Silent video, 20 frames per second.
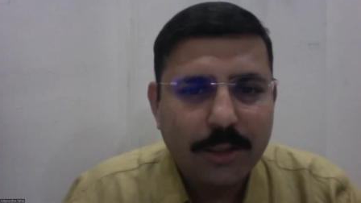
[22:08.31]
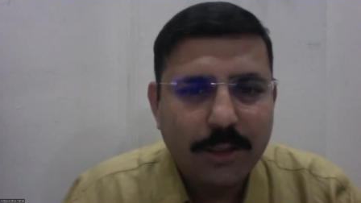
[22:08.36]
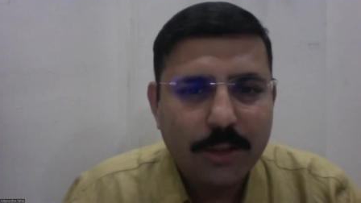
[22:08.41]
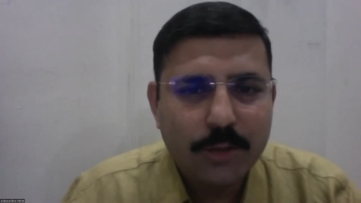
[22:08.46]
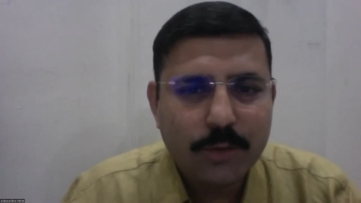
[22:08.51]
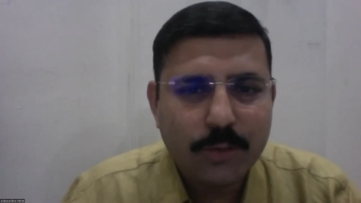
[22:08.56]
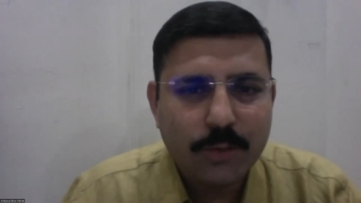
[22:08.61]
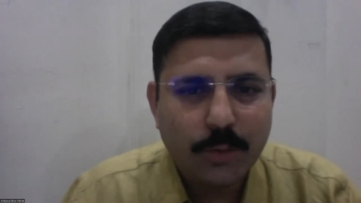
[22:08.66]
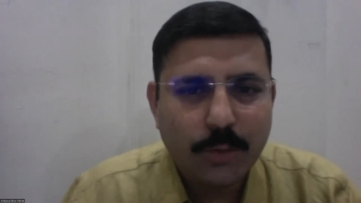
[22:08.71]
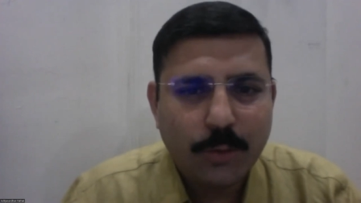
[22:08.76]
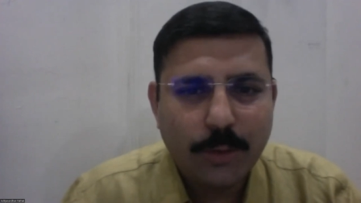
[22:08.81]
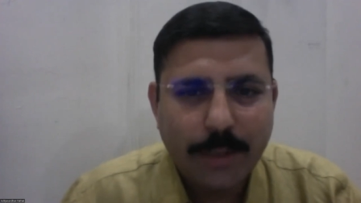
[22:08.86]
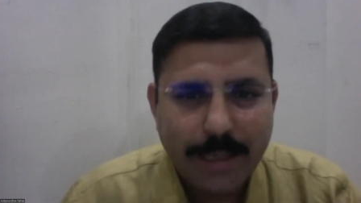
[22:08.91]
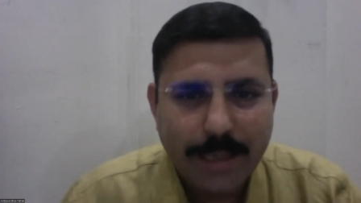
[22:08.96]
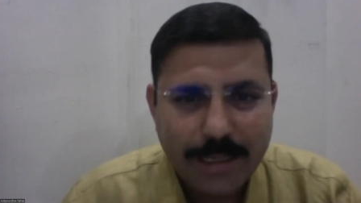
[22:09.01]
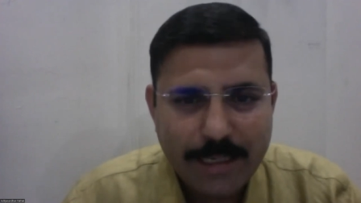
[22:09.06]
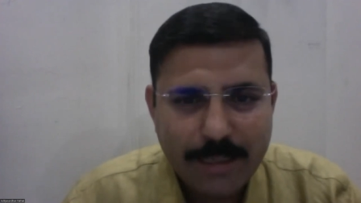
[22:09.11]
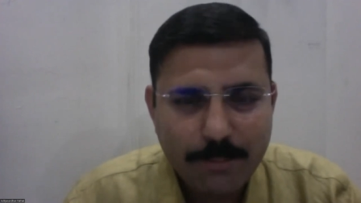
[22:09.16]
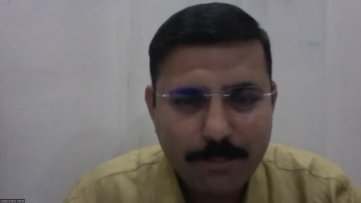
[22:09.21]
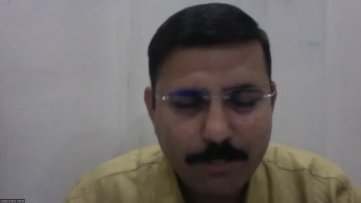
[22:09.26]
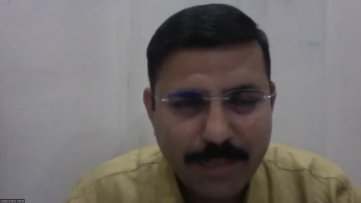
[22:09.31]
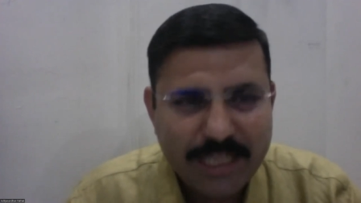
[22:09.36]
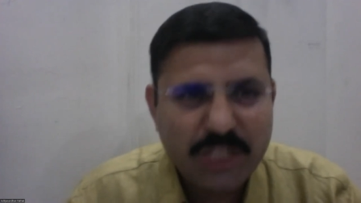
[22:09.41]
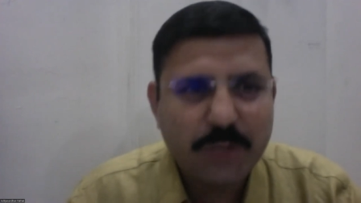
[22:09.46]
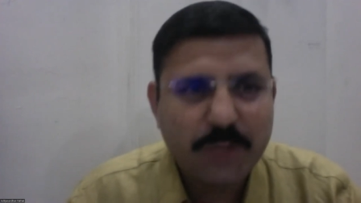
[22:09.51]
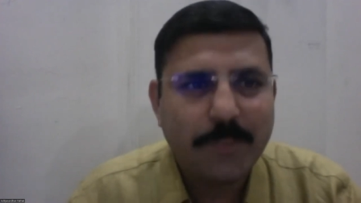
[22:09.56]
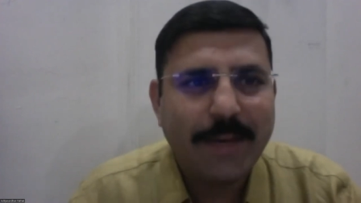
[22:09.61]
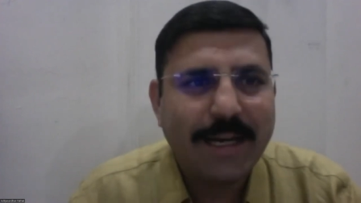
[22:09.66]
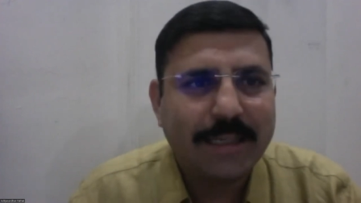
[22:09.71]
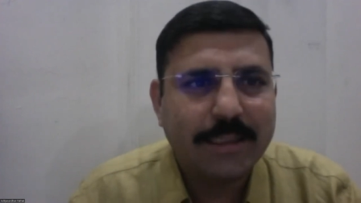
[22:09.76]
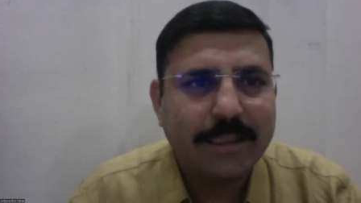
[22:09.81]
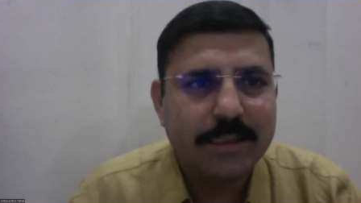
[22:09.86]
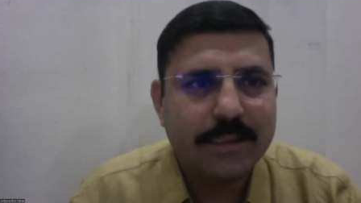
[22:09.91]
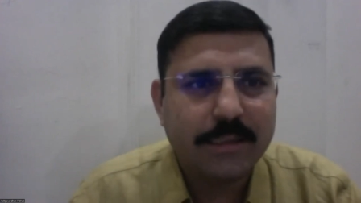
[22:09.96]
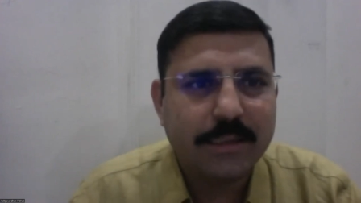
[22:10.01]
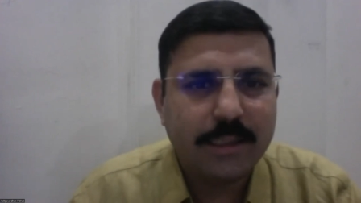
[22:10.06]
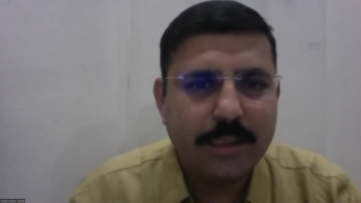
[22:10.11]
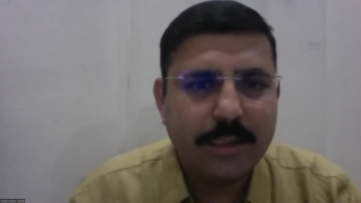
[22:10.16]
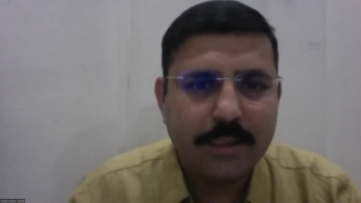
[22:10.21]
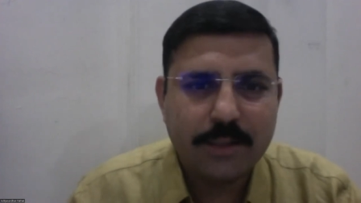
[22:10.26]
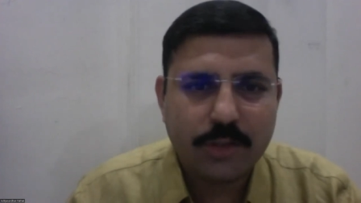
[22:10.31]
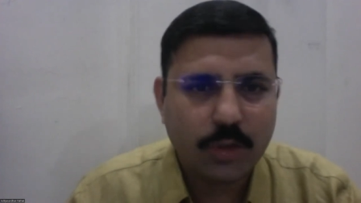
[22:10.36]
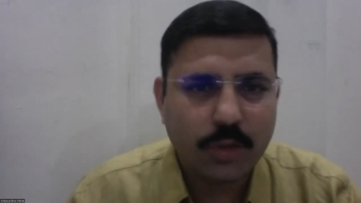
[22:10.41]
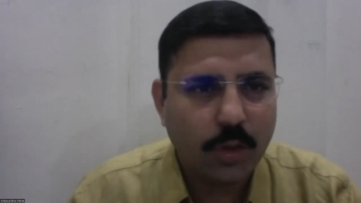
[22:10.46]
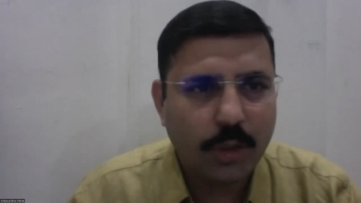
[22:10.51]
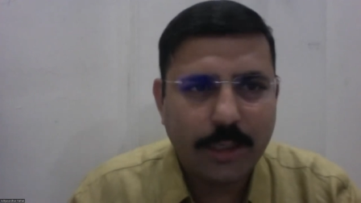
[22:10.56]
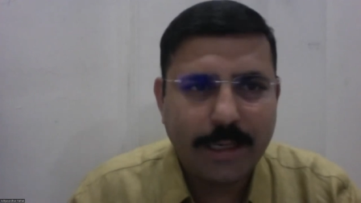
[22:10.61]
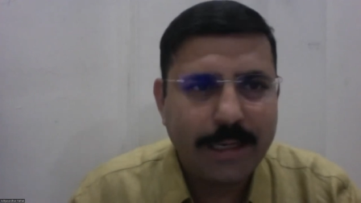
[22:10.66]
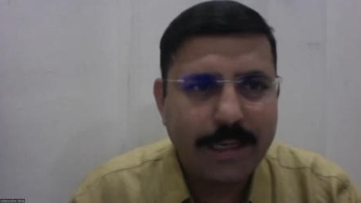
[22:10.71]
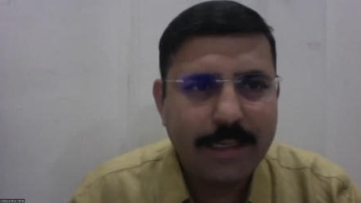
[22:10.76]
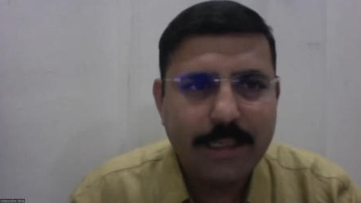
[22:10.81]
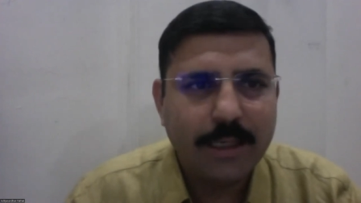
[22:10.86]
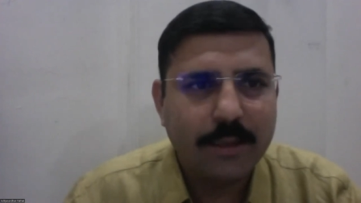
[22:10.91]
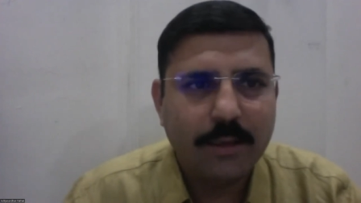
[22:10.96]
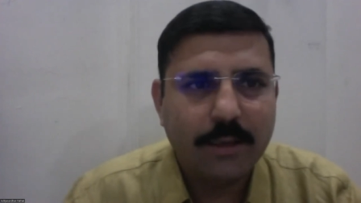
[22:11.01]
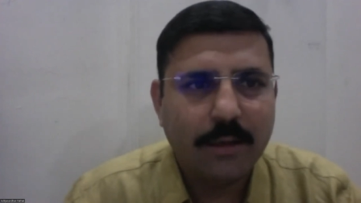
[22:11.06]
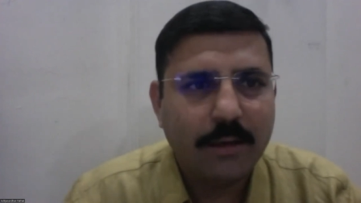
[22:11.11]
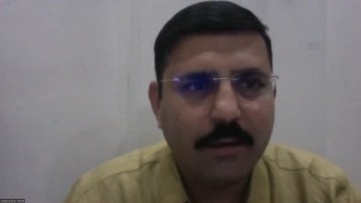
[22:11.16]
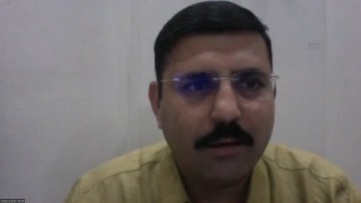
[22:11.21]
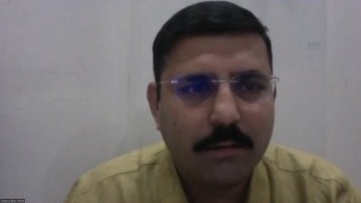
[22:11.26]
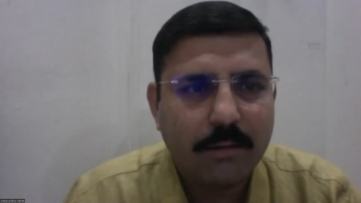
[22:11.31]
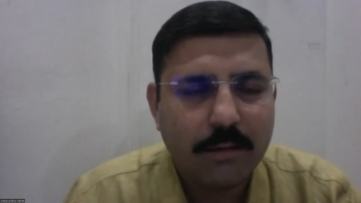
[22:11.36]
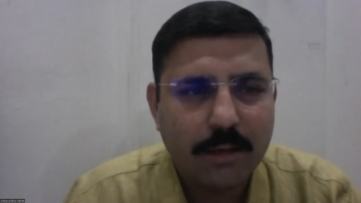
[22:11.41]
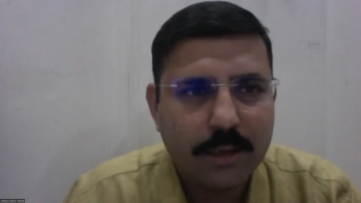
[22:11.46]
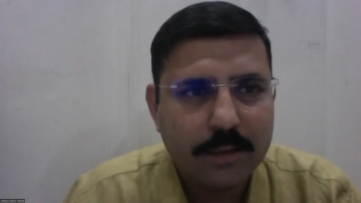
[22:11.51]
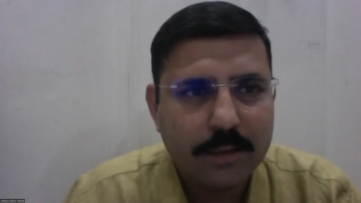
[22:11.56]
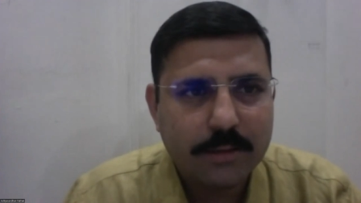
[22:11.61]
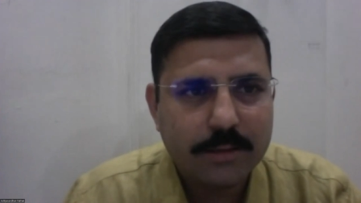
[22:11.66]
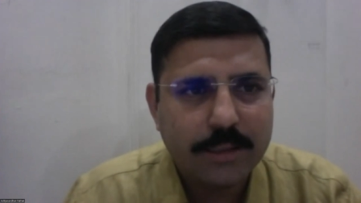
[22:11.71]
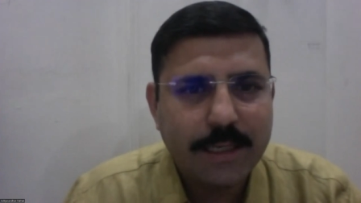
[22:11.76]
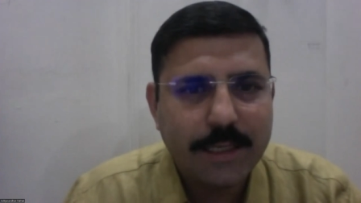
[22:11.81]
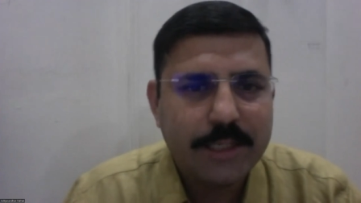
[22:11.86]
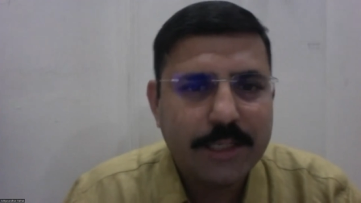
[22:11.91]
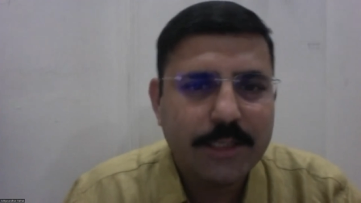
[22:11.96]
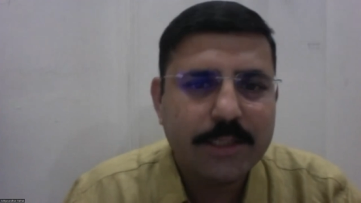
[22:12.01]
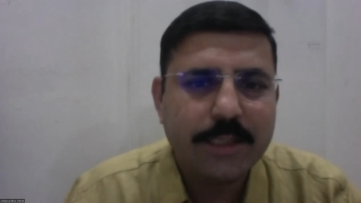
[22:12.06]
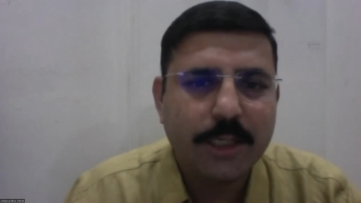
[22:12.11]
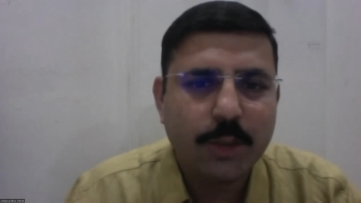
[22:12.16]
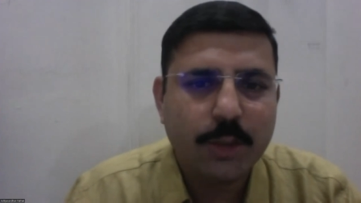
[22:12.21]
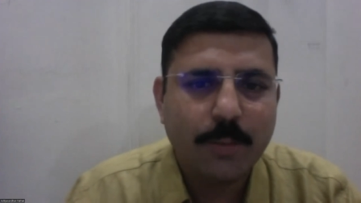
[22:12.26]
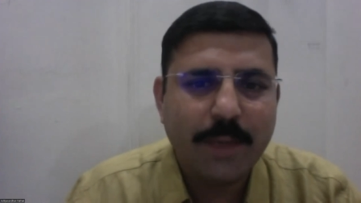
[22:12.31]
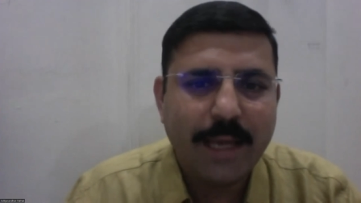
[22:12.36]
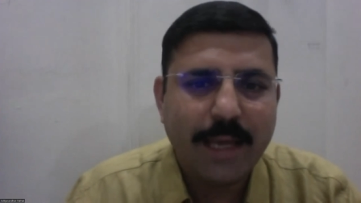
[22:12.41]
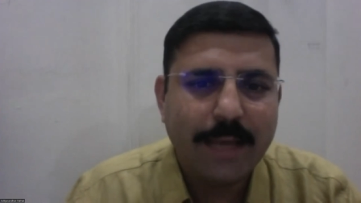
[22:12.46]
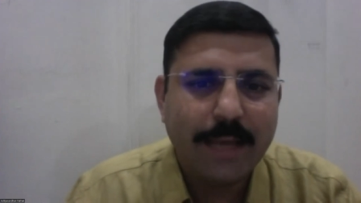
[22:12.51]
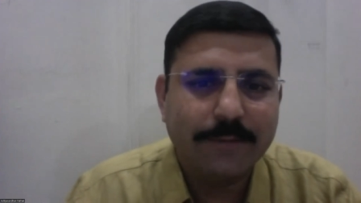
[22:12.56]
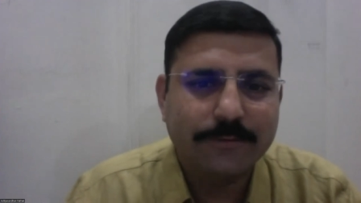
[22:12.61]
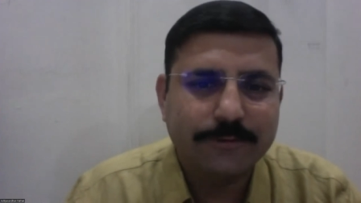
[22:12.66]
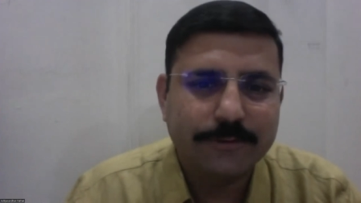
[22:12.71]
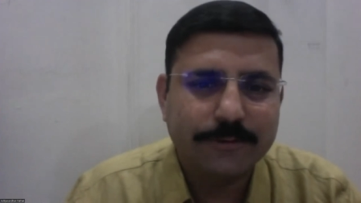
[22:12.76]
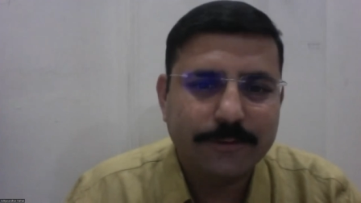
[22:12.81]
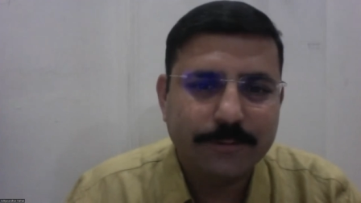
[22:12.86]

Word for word: So any best practices or any other uh, suggestions that you may have?